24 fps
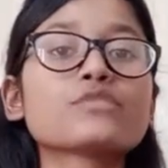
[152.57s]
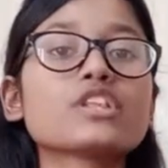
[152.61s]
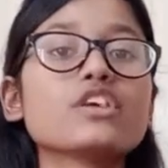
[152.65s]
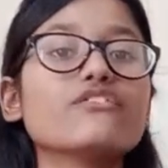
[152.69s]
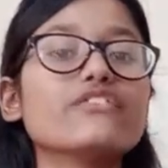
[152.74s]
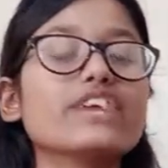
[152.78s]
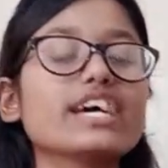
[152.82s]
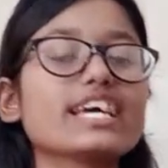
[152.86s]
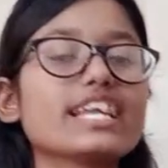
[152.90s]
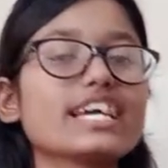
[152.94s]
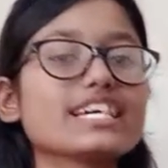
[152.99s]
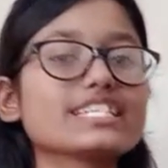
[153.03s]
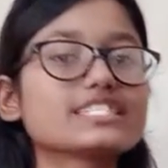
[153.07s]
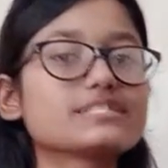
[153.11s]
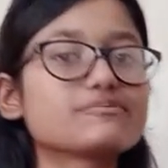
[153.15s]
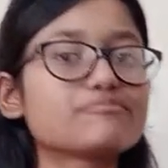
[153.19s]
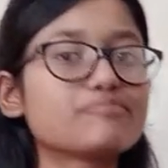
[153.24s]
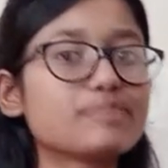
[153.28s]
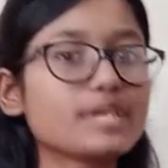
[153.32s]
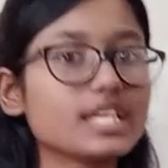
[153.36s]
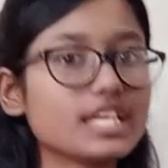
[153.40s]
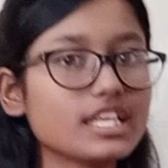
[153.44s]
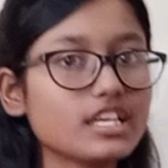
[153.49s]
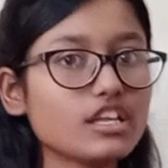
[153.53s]
Whereas
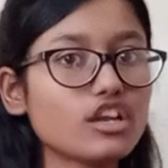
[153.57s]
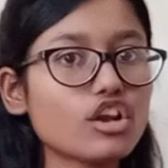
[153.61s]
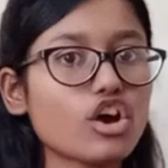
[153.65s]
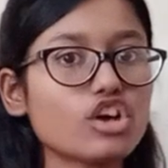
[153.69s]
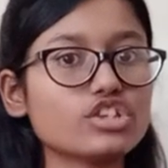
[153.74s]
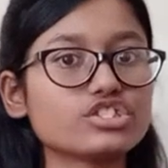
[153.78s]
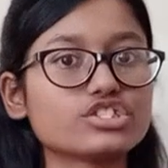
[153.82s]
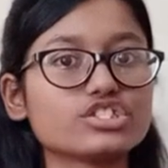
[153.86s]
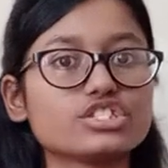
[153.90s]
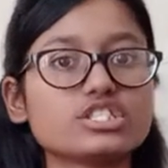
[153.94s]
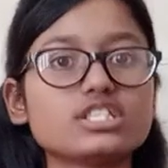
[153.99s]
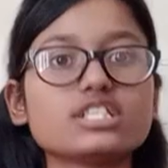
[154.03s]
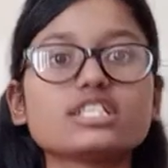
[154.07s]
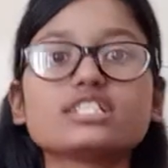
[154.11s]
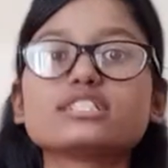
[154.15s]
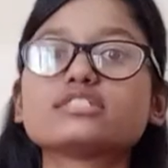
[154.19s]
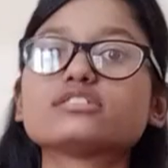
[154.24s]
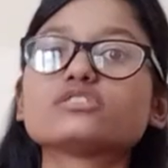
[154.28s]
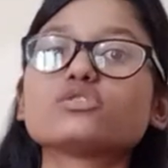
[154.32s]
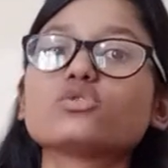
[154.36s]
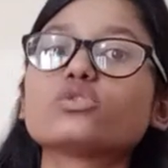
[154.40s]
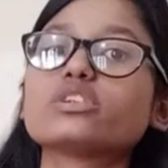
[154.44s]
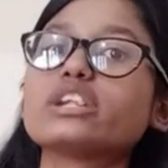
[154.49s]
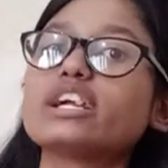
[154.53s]
penology is
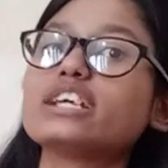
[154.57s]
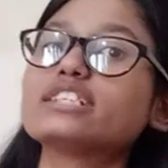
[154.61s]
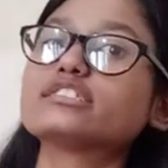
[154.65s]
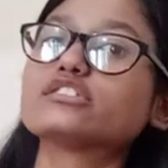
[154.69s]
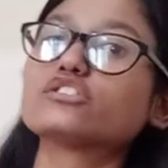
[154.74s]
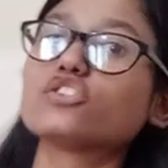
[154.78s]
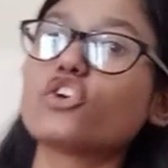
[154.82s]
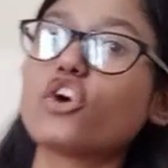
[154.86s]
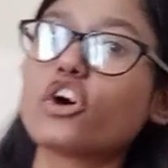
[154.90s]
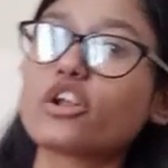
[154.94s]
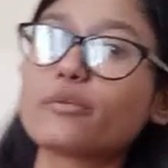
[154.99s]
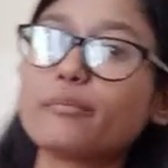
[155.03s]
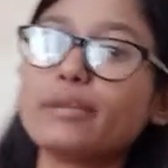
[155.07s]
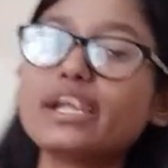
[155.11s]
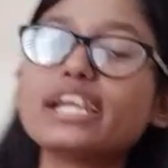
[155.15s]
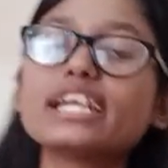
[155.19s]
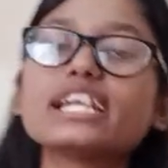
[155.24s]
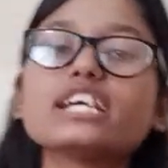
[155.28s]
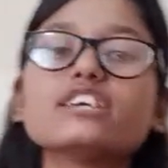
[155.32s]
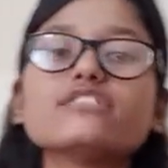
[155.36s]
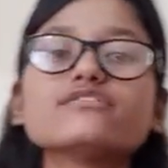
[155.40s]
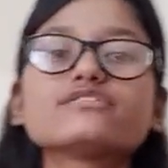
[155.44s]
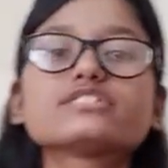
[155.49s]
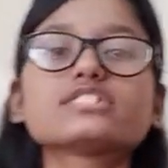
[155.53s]
known as
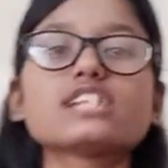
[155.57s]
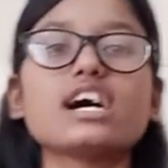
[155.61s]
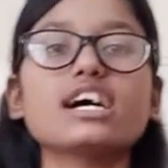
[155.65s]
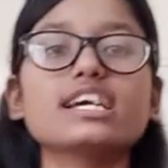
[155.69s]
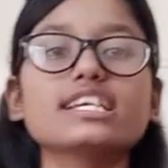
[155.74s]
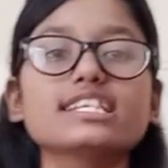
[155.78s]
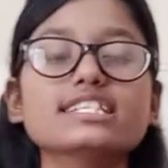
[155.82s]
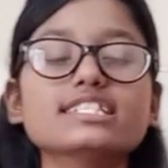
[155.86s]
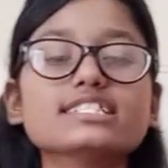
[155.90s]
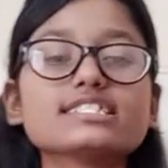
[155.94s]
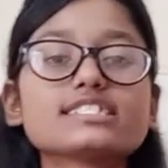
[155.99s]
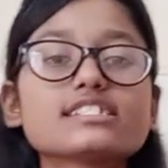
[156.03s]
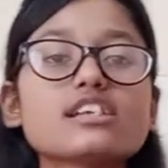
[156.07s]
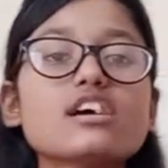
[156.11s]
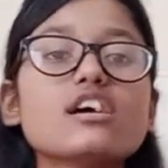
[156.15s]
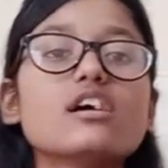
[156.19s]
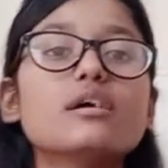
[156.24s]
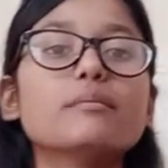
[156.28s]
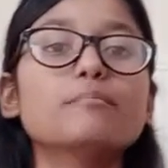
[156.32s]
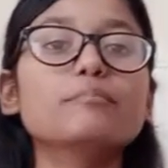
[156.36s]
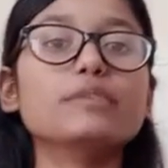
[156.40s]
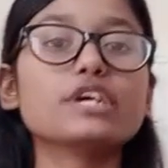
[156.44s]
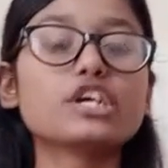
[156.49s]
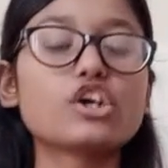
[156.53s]
normative science
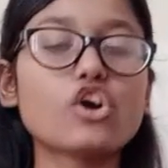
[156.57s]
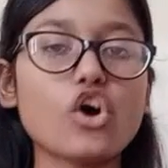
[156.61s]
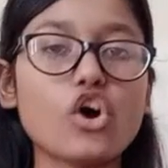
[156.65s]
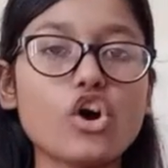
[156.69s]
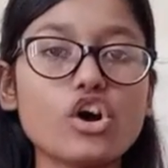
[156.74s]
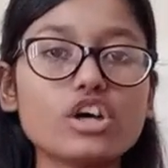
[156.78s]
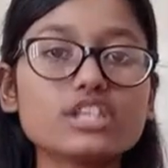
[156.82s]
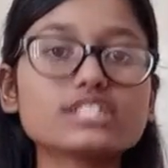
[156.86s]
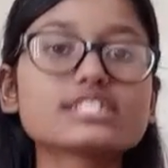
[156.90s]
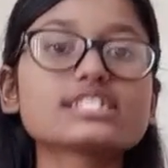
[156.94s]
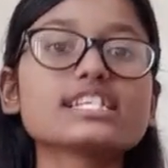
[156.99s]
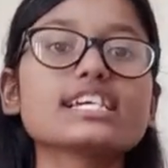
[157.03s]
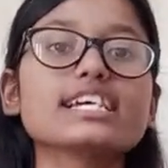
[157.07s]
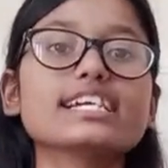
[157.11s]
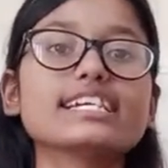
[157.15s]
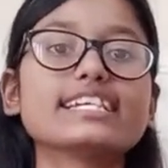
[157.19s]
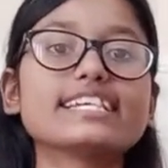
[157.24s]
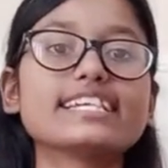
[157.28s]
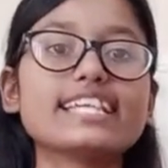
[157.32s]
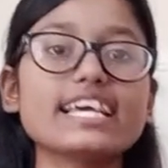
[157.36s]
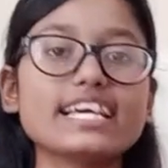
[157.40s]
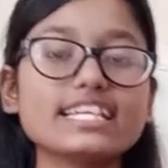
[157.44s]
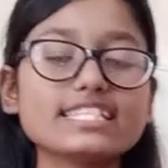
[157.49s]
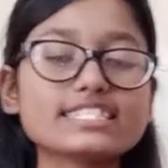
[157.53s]
because
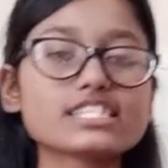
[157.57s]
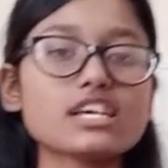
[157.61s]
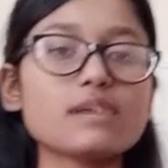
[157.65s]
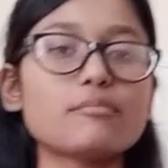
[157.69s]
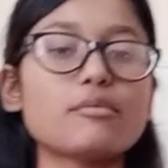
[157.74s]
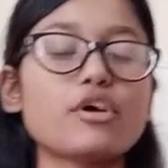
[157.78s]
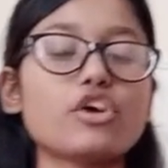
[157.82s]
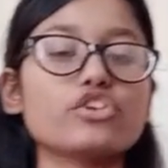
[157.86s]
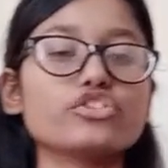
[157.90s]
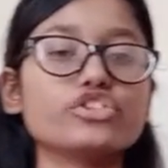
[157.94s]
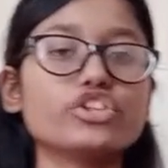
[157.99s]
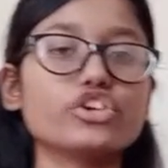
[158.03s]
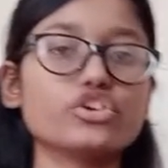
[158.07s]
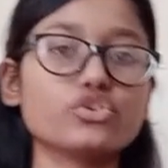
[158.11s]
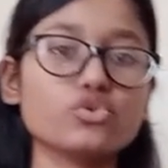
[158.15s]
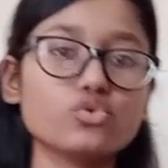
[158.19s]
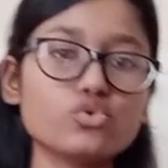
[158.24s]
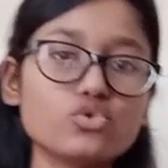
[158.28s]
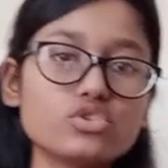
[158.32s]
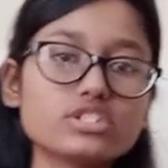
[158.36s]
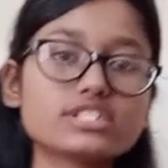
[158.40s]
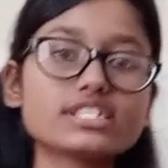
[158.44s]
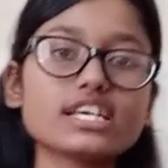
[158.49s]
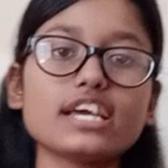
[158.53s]
it tells about the
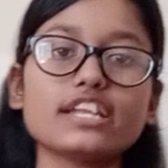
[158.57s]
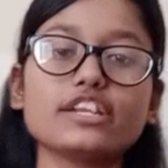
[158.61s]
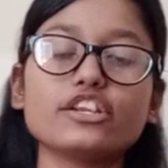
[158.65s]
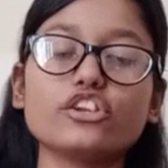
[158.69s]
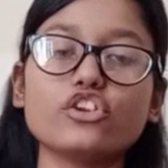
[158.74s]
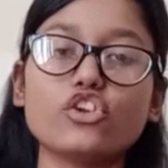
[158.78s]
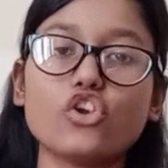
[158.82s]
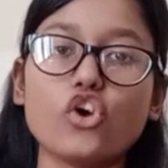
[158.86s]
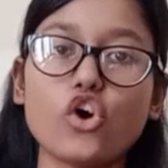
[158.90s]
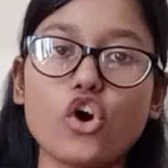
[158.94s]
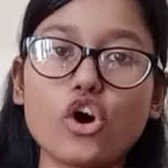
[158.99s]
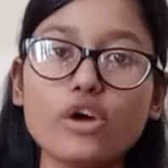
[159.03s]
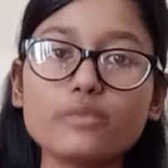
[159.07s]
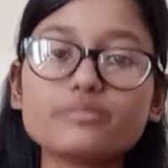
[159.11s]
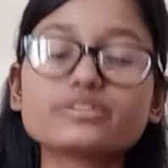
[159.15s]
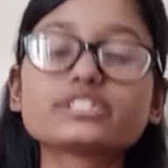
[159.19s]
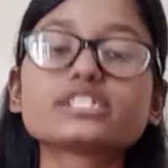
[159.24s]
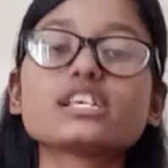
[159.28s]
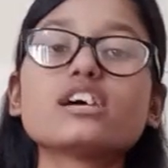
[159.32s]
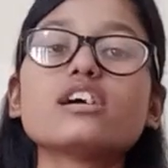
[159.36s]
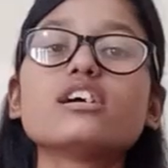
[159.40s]
rules and norms